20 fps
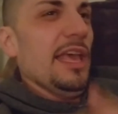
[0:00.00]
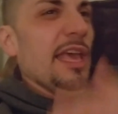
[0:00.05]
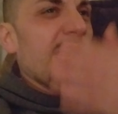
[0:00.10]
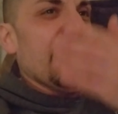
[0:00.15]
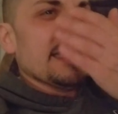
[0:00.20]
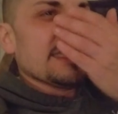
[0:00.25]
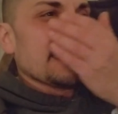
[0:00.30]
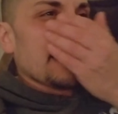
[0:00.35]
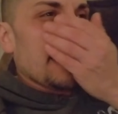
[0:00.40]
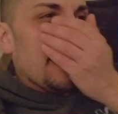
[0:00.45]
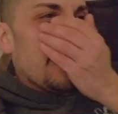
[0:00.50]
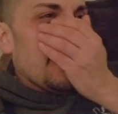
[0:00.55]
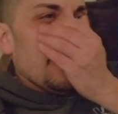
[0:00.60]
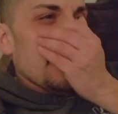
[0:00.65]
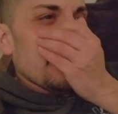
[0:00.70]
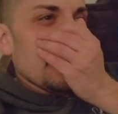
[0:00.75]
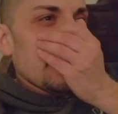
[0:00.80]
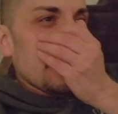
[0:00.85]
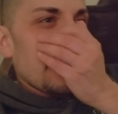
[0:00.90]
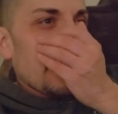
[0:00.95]
It's like,
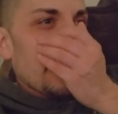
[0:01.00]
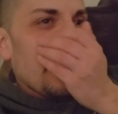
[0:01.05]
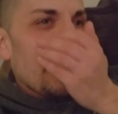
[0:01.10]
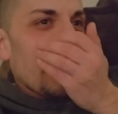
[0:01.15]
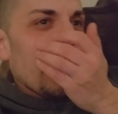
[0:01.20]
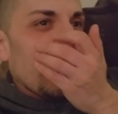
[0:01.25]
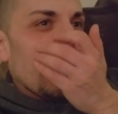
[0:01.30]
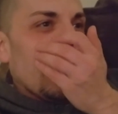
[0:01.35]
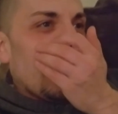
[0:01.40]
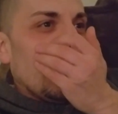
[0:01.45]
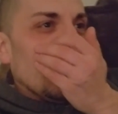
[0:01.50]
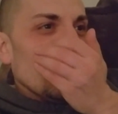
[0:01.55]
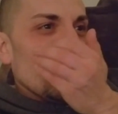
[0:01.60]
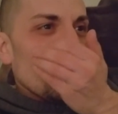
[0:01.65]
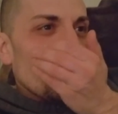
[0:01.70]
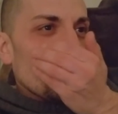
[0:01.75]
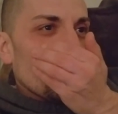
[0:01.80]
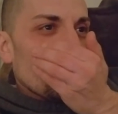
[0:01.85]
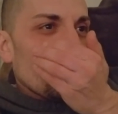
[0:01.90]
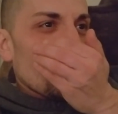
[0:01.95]
"Yeah,
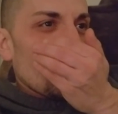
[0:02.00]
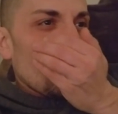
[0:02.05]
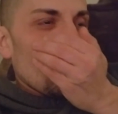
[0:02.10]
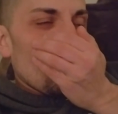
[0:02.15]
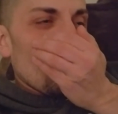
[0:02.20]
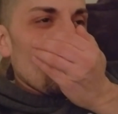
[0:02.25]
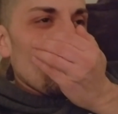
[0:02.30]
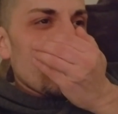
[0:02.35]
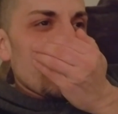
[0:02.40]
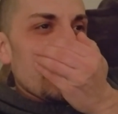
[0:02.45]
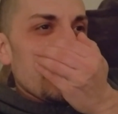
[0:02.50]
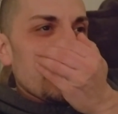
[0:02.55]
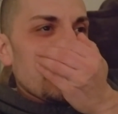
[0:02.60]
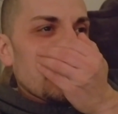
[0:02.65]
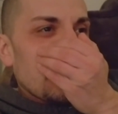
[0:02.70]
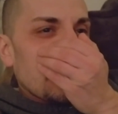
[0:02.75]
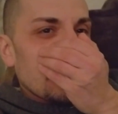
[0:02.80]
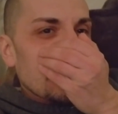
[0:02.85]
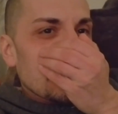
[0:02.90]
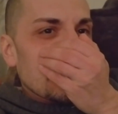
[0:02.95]
she really
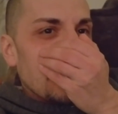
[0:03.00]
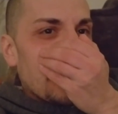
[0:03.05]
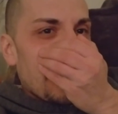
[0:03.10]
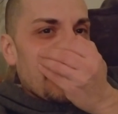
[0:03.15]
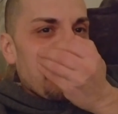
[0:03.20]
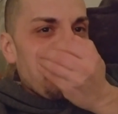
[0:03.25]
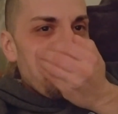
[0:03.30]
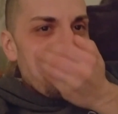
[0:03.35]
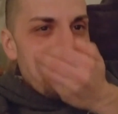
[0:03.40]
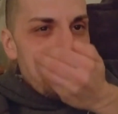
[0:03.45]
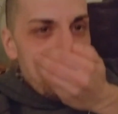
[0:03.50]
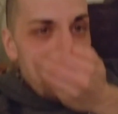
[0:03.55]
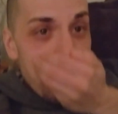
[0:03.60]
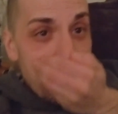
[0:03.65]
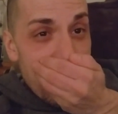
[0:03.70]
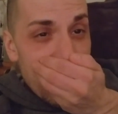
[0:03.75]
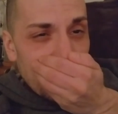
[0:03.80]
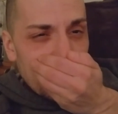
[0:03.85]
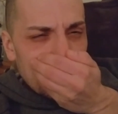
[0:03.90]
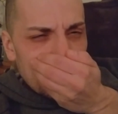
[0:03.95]
does like
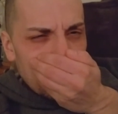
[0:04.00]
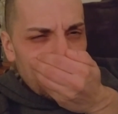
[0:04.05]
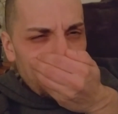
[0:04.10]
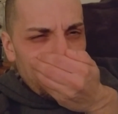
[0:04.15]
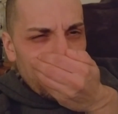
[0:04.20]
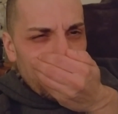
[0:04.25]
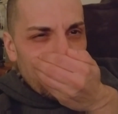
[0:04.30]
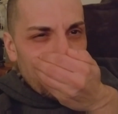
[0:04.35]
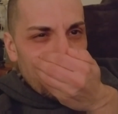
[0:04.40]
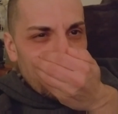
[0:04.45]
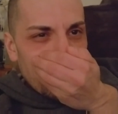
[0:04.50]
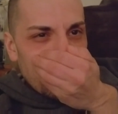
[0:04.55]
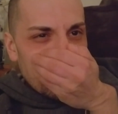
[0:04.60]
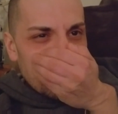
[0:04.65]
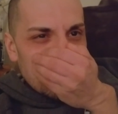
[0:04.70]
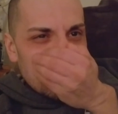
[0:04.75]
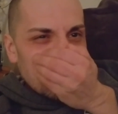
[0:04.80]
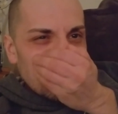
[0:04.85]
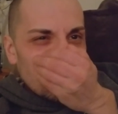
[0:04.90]
maxi pads.